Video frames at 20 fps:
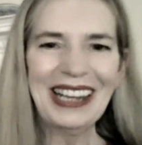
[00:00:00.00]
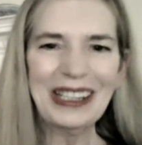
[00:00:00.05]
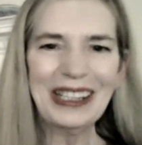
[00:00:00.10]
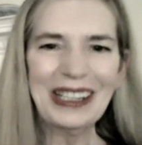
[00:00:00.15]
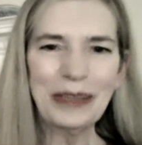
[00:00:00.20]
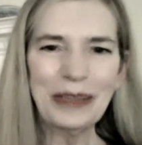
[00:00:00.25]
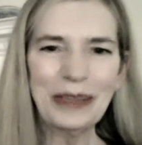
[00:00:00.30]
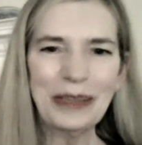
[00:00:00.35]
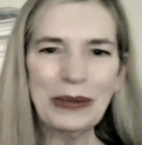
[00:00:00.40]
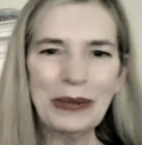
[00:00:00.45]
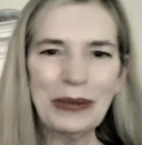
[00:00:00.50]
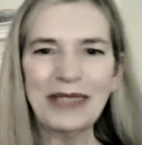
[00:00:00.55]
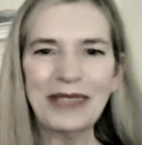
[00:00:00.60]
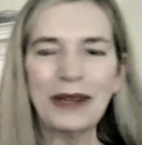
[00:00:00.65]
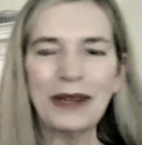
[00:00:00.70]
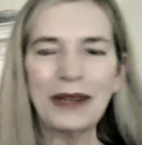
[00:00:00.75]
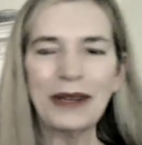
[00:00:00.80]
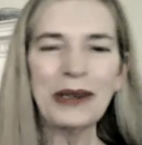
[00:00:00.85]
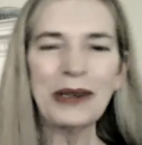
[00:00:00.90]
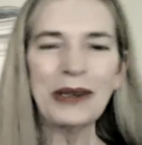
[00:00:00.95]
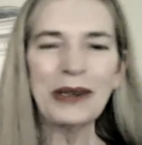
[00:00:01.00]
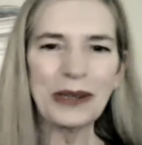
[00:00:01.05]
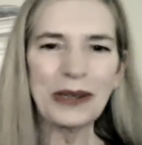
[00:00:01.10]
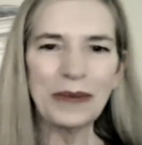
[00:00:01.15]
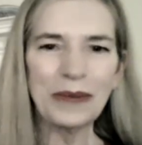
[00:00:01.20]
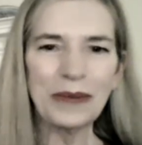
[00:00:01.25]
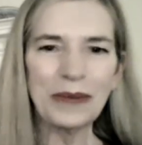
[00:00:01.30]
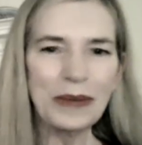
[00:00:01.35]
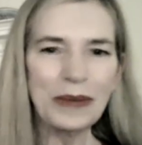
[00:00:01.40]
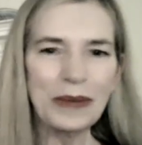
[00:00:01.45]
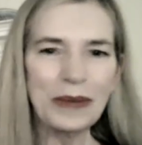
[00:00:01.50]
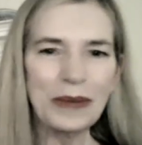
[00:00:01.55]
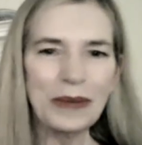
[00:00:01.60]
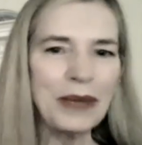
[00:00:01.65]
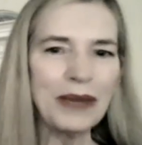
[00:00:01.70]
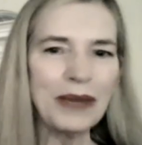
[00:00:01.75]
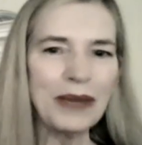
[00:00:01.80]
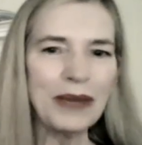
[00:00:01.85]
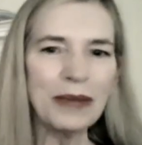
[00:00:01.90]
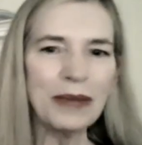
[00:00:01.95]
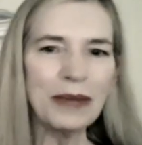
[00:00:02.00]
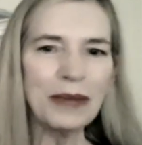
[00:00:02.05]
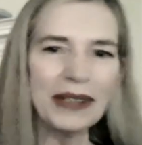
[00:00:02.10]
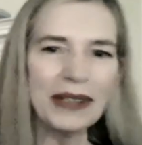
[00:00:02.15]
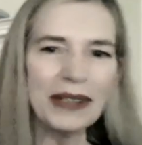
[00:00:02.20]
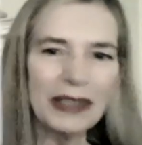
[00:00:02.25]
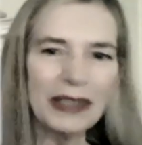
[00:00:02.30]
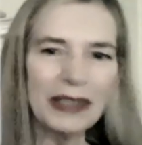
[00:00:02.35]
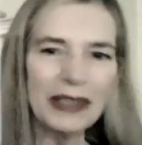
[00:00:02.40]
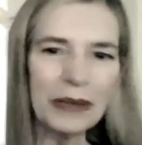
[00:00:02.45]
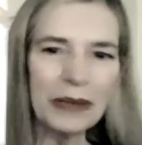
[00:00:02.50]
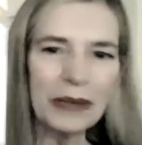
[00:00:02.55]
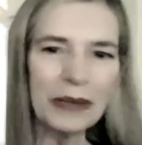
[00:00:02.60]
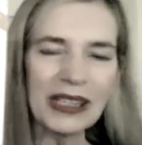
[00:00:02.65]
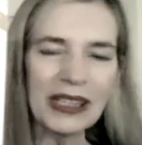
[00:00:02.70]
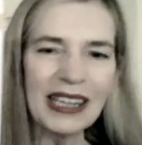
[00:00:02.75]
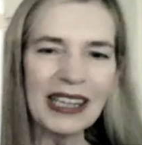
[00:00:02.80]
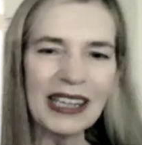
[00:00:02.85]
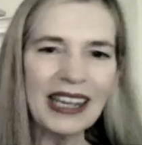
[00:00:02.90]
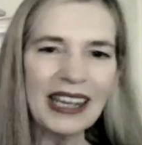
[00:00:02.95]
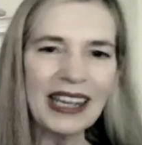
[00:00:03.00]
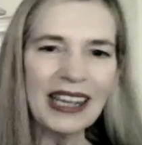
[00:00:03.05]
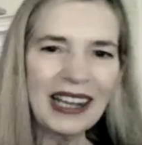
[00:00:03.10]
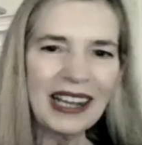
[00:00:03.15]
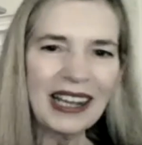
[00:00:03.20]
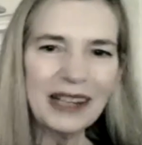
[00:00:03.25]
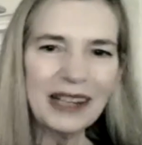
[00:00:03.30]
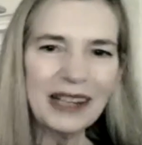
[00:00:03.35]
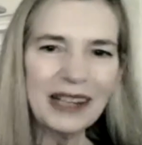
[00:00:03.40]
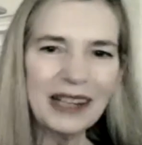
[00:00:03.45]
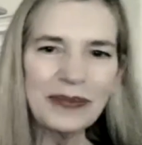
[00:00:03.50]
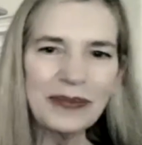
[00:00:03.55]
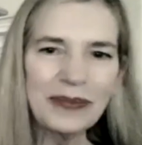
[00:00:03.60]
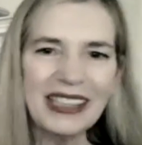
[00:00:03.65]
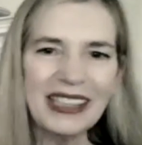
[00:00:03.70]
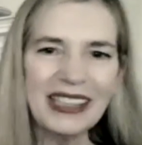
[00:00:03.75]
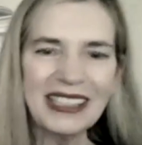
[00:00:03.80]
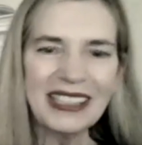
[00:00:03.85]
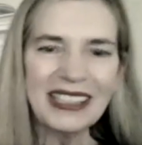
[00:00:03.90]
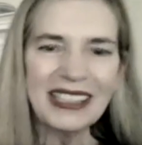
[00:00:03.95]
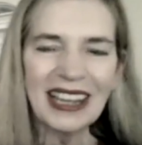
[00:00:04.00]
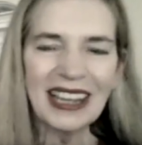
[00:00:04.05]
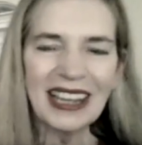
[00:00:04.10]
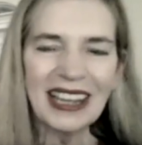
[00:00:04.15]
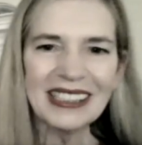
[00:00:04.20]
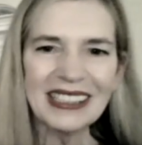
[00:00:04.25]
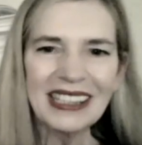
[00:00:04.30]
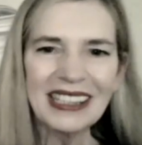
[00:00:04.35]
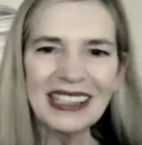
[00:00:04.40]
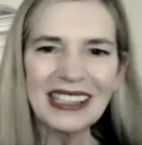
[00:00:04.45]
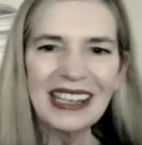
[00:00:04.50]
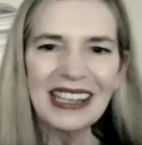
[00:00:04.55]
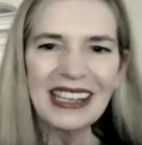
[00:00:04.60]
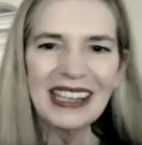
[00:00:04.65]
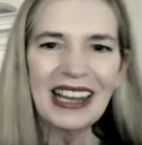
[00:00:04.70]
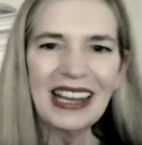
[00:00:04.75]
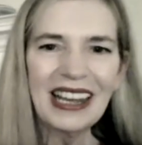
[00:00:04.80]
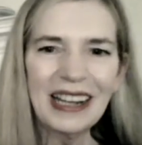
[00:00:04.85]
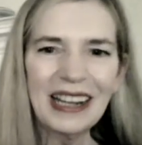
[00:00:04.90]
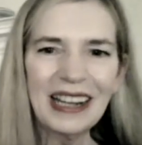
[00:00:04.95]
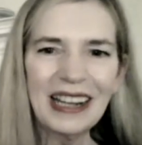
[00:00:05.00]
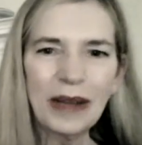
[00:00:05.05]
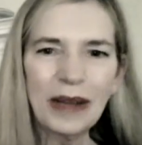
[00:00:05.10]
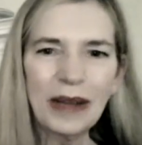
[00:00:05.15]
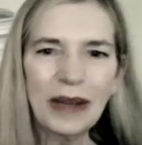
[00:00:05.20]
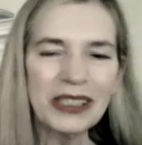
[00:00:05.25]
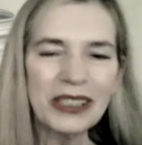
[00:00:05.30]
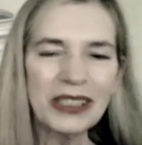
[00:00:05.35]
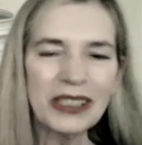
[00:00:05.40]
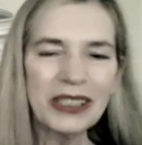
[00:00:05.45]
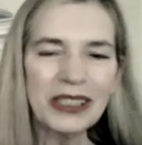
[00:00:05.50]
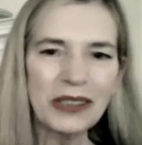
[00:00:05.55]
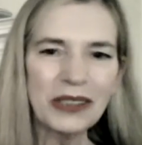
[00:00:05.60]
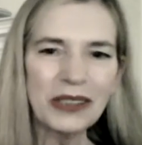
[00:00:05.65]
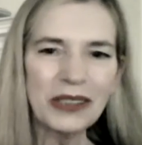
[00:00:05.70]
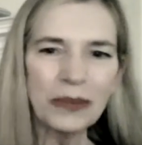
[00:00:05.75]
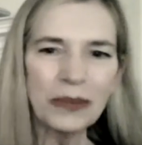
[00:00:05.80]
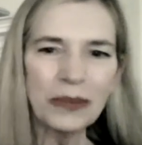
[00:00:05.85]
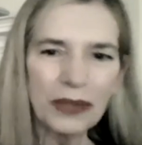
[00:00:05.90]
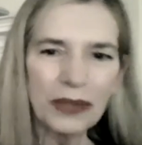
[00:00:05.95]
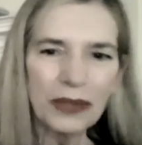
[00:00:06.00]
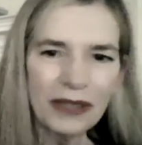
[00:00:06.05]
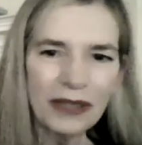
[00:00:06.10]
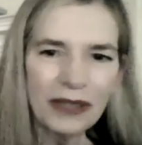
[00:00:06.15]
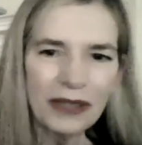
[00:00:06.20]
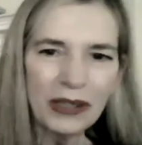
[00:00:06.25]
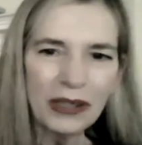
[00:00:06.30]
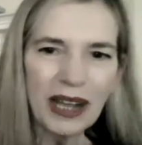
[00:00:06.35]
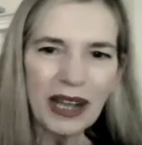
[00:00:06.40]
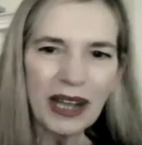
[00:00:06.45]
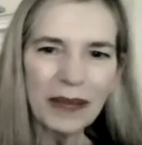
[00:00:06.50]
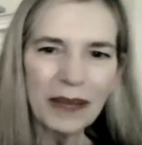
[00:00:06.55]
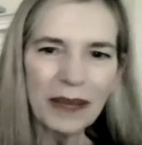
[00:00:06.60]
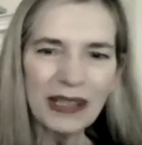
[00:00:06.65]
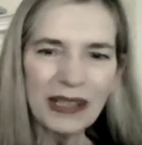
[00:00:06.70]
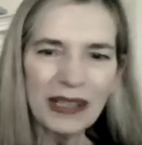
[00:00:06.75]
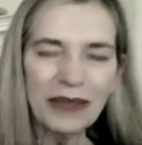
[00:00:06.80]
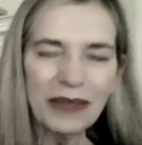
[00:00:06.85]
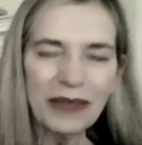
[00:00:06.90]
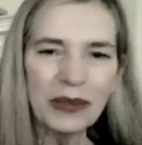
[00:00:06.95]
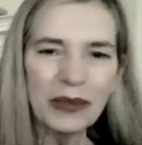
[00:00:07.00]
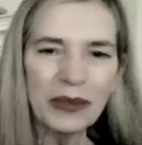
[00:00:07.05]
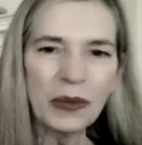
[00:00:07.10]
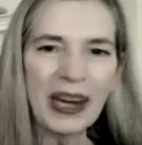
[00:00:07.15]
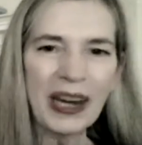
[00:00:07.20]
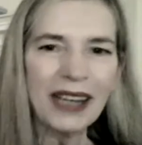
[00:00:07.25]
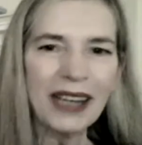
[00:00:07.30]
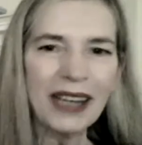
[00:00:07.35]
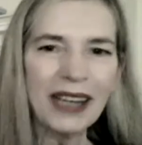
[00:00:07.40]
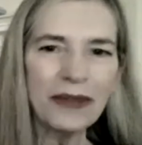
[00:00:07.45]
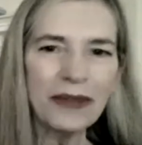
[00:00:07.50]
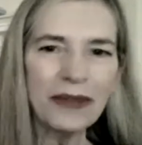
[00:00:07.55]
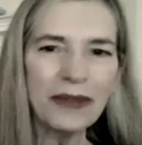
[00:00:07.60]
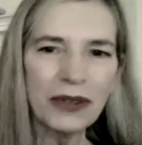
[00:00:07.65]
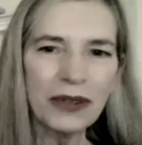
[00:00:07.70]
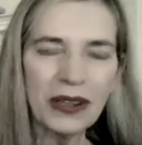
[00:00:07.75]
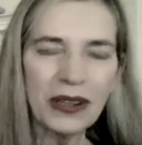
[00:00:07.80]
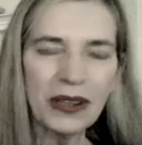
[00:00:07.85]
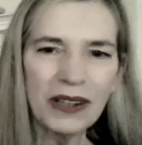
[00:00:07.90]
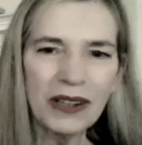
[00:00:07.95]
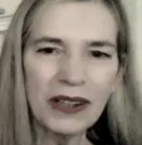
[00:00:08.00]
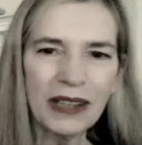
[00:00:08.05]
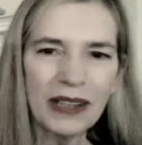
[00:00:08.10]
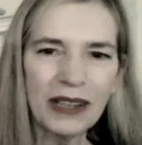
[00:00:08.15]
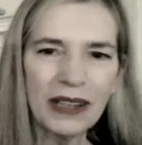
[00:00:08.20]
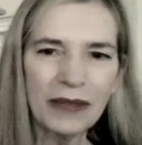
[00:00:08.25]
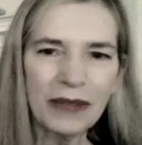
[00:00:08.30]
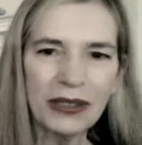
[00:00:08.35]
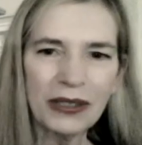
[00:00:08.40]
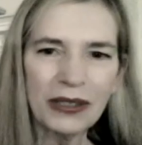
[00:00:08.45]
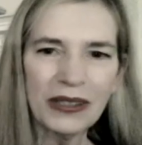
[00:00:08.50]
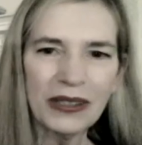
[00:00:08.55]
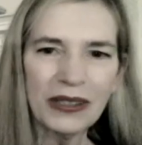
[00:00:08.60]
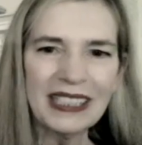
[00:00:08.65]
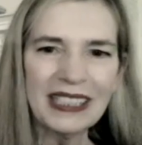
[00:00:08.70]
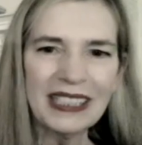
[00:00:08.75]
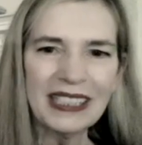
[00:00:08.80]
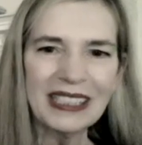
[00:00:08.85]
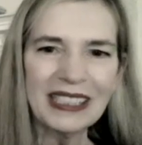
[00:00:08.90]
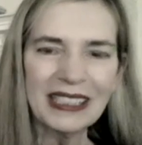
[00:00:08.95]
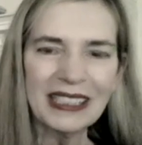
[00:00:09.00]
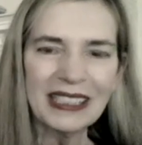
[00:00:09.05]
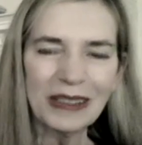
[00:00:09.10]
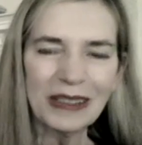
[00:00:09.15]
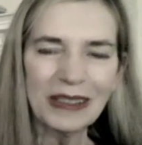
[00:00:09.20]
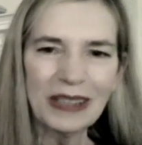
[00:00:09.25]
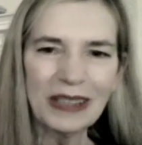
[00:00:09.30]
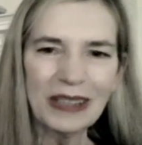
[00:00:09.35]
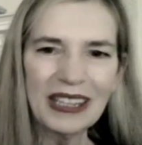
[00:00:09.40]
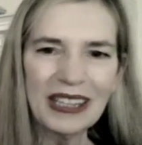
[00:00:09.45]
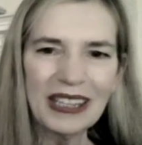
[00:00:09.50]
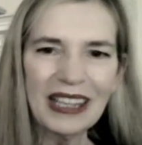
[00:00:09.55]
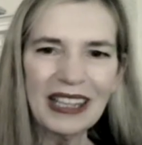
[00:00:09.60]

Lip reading: So the photos are maybe even better than the book, than the text. I just showed you the preview copy. We're waiting for the hardcover edition.